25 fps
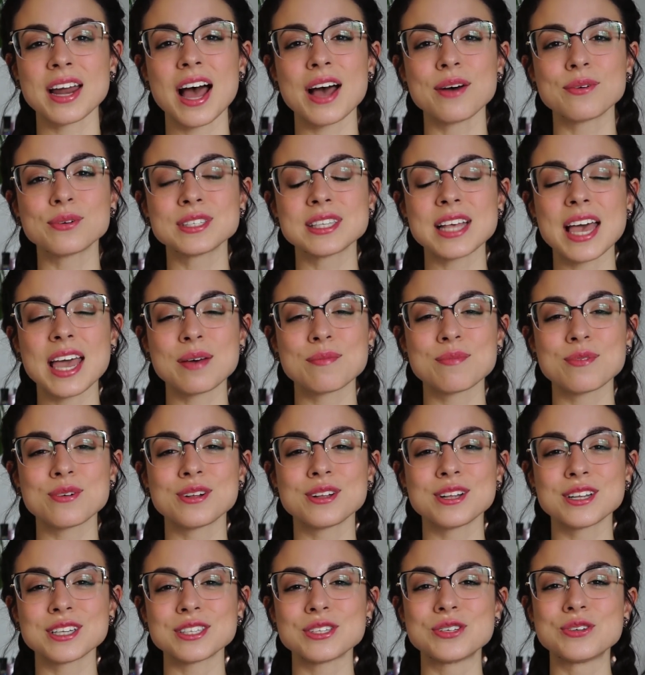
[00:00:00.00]
I was
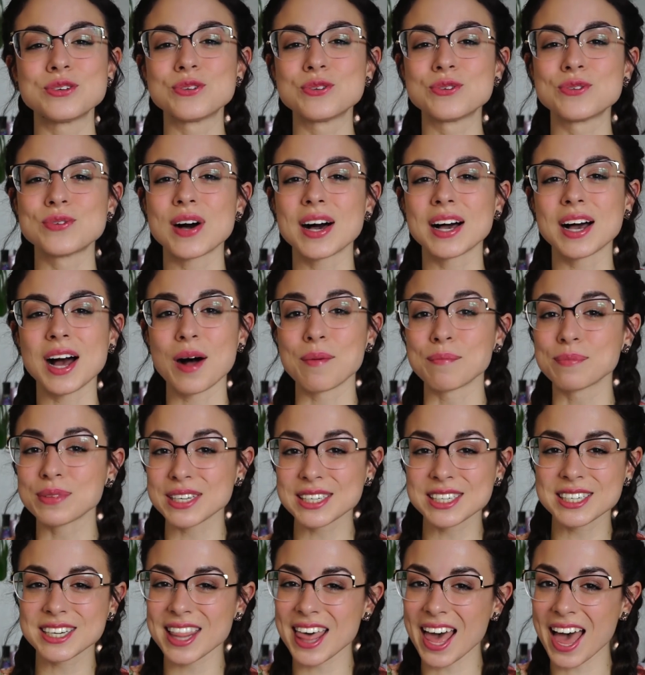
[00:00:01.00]
able to
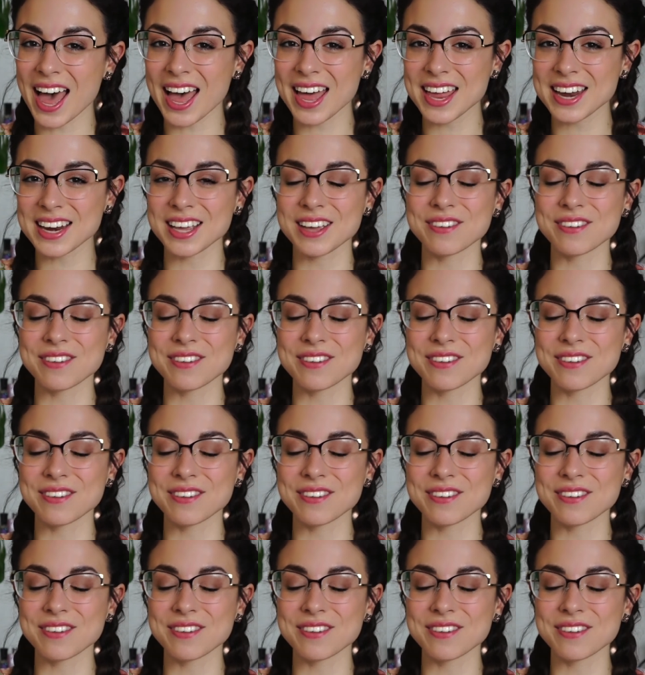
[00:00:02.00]
accomplish that